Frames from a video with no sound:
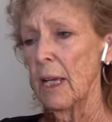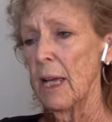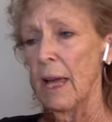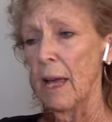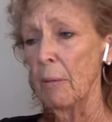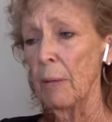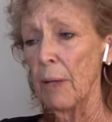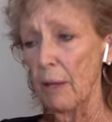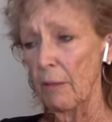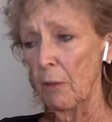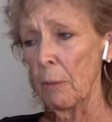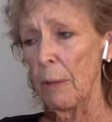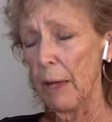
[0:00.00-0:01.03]
and
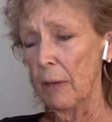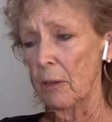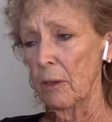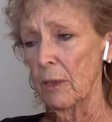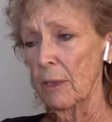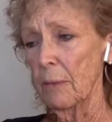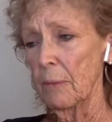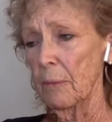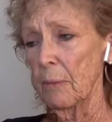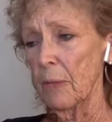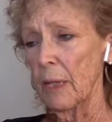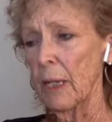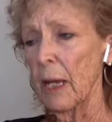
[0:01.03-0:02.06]
behavior patterns,
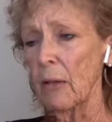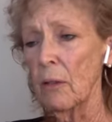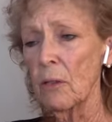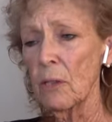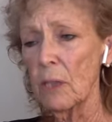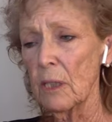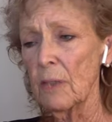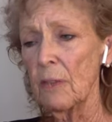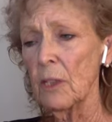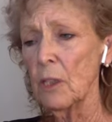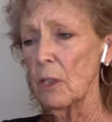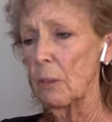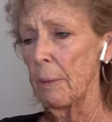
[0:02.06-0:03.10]
and how those
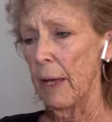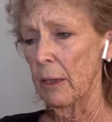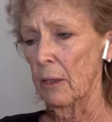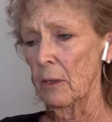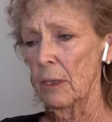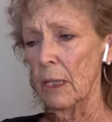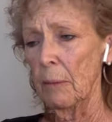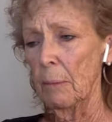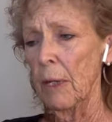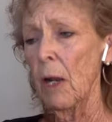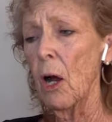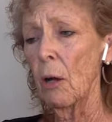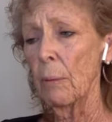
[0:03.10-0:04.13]
dysfunctional patterns had been
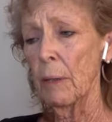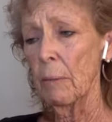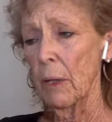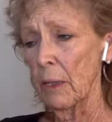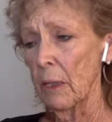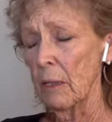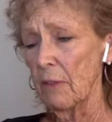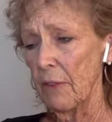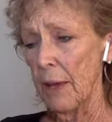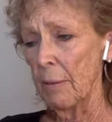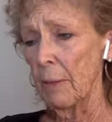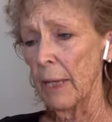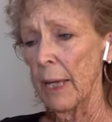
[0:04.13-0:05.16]
harming my young
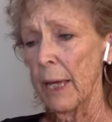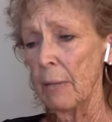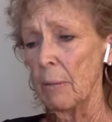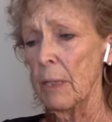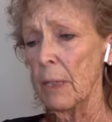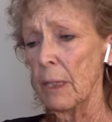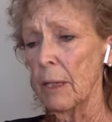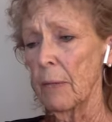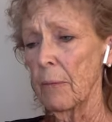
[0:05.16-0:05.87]
family and me.